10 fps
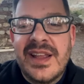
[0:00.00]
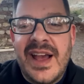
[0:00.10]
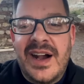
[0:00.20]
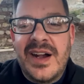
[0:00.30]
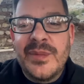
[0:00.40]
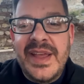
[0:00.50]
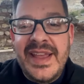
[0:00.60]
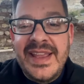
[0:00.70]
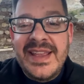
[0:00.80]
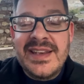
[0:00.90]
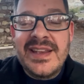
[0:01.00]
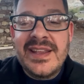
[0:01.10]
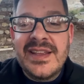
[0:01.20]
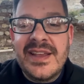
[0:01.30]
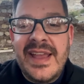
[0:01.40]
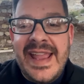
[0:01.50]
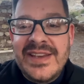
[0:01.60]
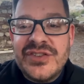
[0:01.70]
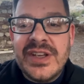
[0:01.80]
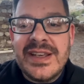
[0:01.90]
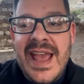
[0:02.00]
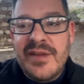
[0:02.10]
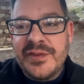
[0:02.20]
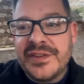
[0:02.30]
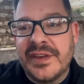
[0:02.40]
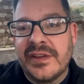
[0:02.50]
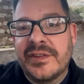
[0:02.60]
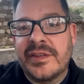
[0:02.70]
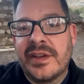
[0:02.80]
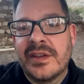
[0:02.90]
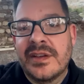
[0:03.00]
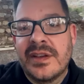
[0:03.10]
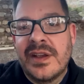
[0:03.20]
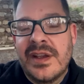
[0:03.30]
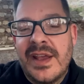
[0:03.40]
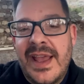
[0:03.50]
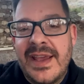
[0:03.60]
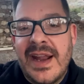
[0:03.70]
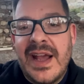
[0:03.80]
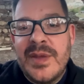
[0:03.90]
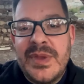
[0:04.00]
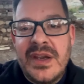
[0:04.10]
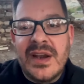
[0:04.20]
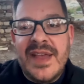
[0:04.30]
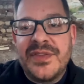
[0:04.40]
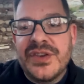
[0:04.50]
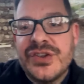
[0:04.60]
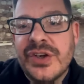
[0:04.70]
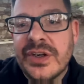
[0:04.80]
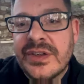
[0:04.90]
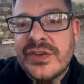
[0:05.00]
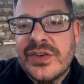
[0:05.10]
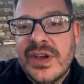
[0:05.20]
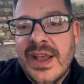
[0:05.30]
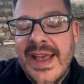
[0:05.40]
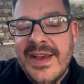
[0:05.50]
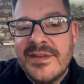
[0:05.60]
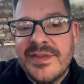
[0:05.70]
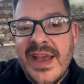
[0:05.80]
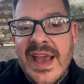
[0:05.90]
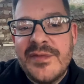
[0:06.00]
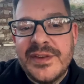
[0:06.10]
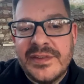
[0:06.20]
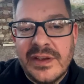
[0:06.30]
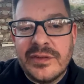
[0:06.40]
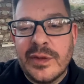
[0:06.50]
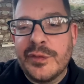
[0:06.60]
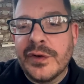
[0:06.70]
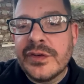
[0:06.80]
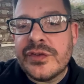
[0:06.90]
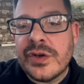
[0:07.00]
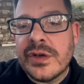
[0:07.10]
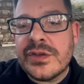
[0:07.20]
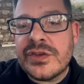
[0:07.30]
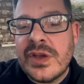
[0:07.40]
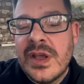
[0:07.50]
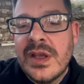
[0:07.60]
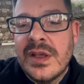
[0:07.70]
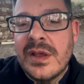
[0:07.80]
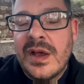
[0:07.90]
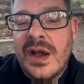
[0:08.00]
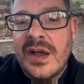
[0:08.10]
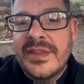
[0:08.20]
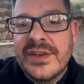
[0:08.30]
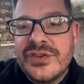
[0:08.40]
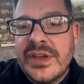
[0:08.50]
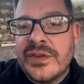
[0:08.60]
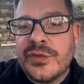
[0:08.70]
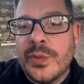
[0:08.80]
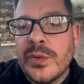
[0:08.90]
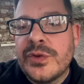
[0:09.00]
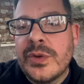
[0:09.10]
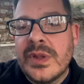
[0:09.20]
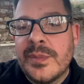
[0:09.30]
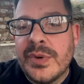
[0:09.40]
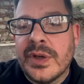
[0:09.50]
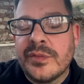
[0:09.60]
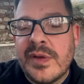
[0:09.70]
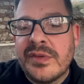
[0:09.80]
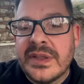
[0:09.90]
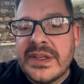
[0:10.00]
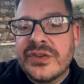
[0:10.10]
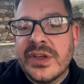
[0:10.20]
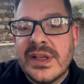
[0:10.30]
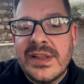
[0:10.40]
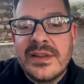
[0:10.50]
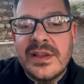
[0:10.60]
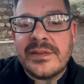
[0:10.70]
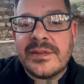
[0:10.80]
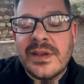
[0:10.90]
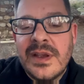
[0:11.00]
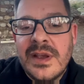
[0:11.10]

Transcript: um, in ancient Ephesus, and I am here at the church of Ephesus, the first church uh, that Jesus wrote to in the book of Revelation. And this